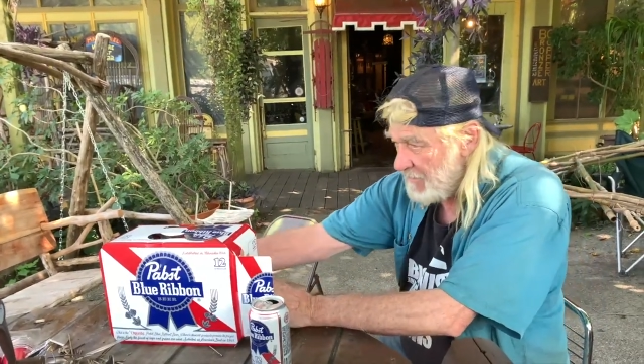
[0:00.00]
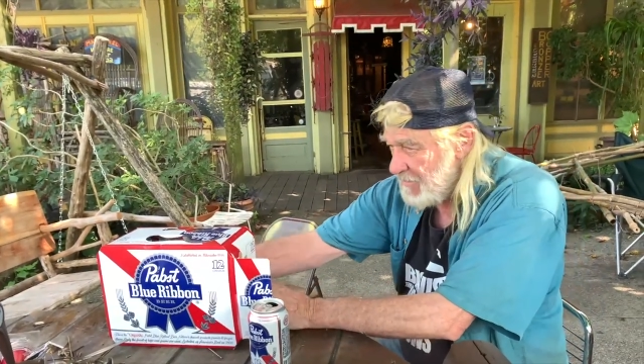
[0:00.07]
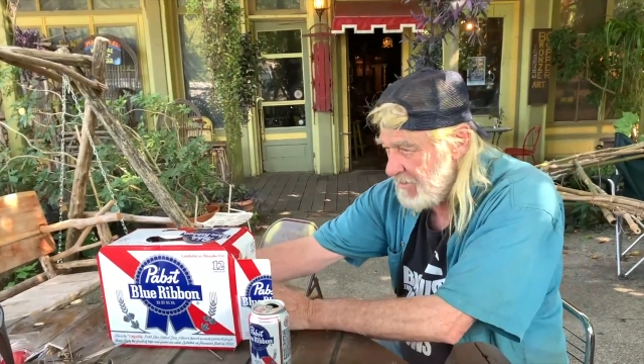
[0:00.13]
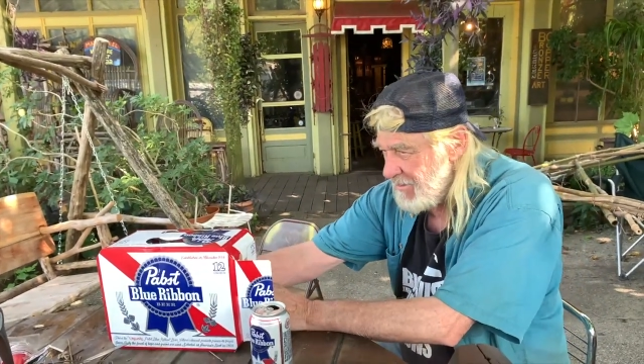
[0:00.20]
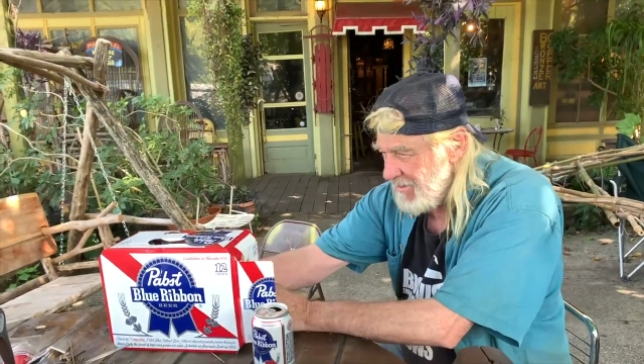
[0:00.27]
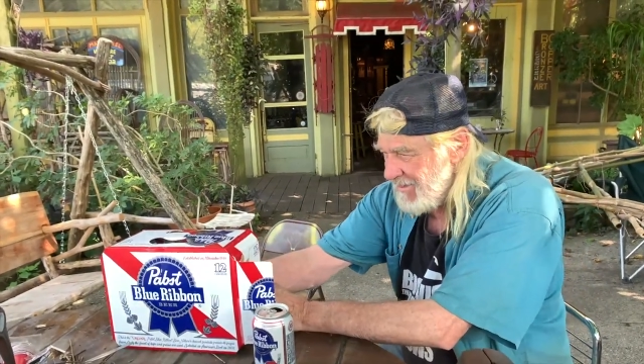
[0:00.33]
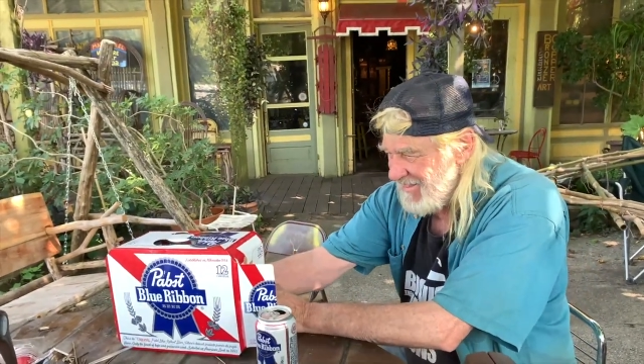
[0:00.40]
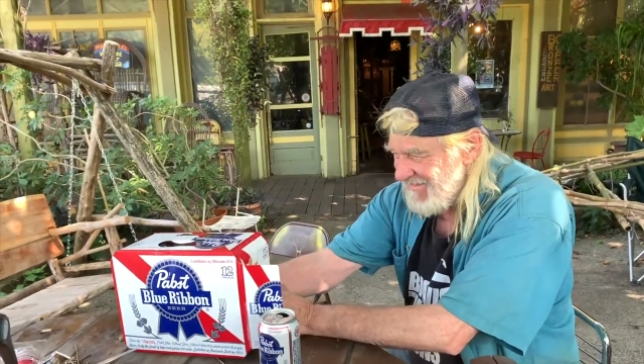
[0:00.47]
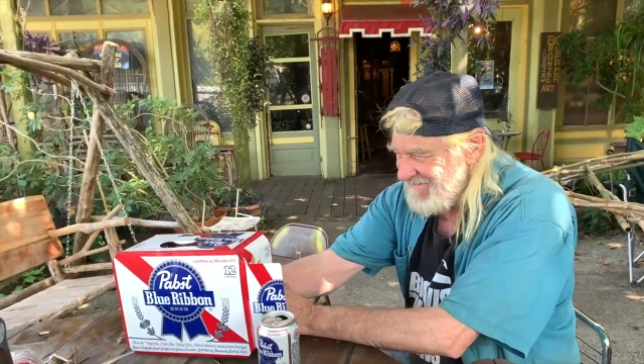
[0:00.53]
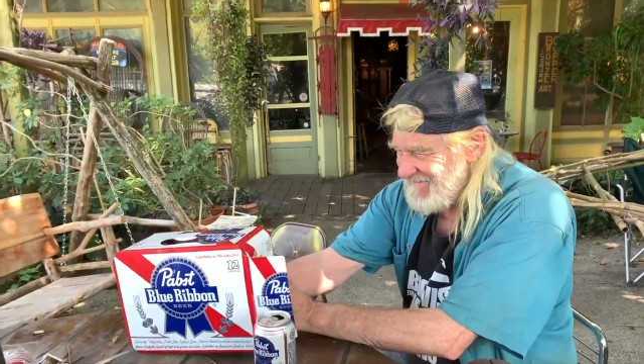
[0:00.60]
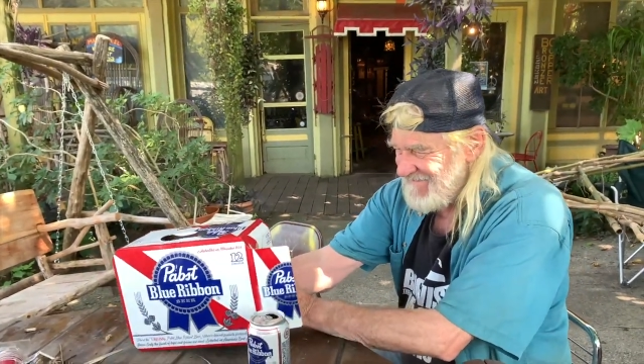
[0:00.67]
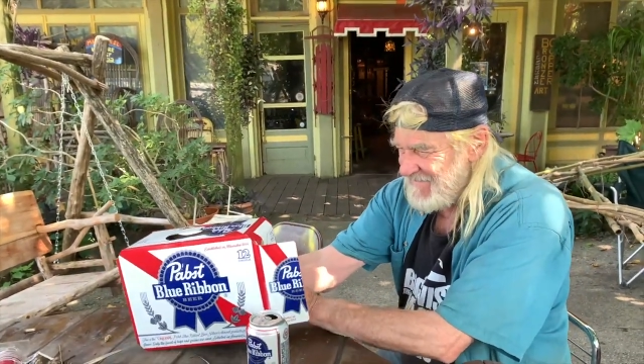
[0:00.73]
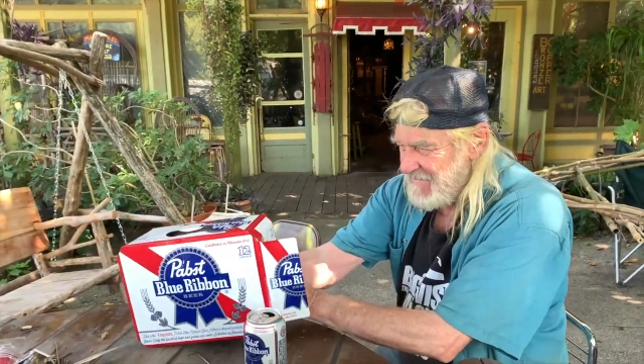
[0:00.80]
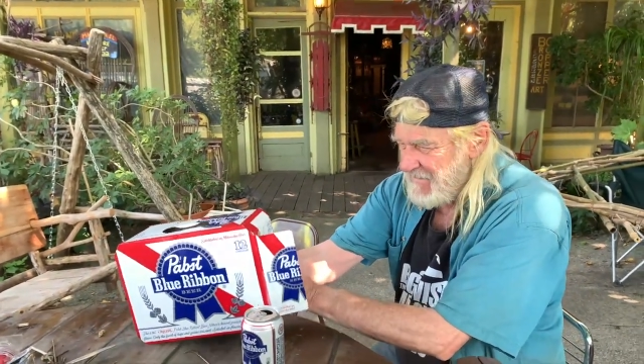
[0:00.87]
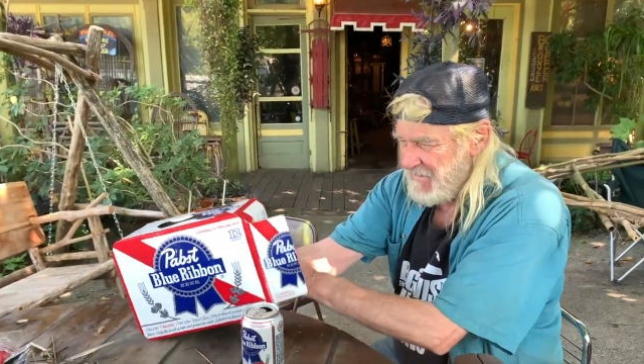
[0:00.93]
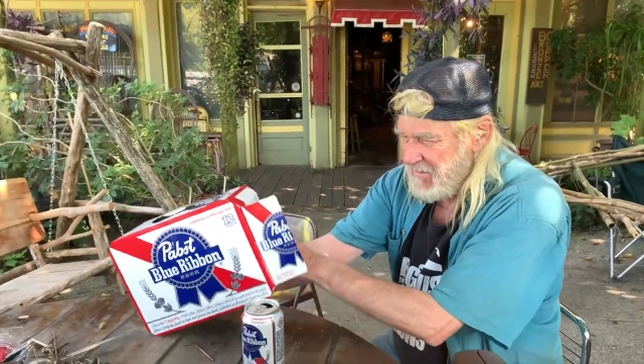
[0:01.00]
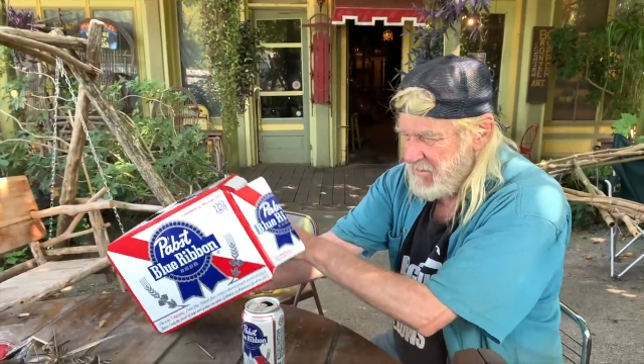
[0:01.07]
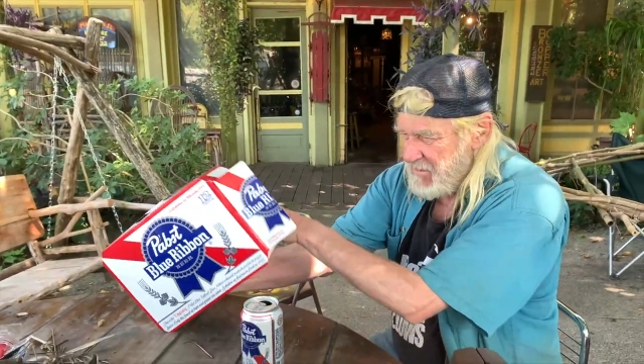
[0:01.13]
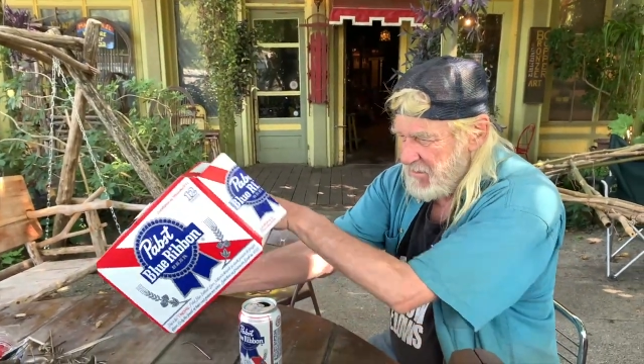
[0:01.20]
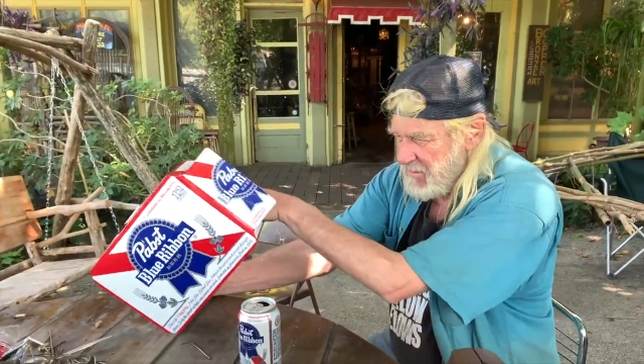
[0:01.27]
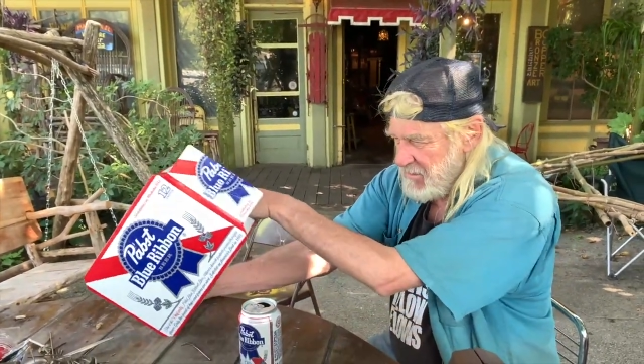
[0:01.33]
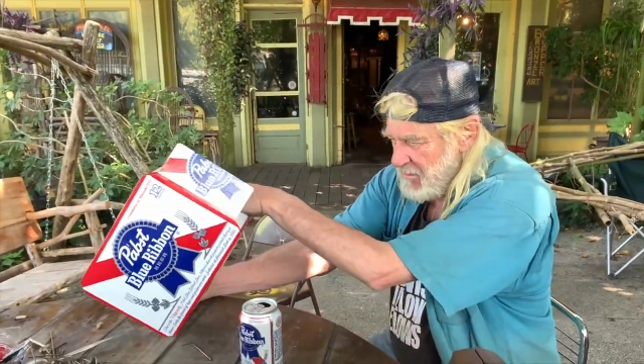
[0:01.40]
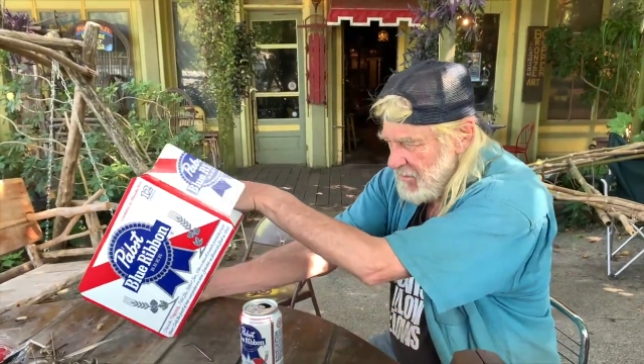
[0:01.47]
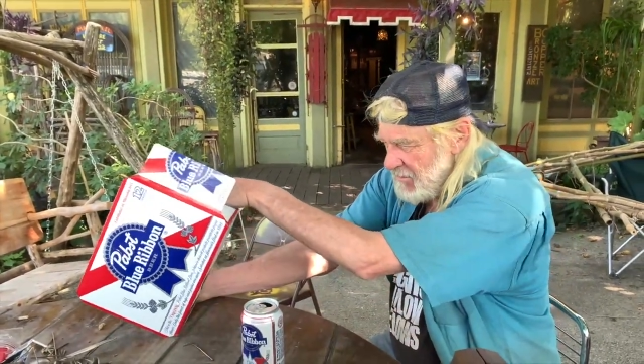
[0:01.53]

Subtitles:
what's your specialty?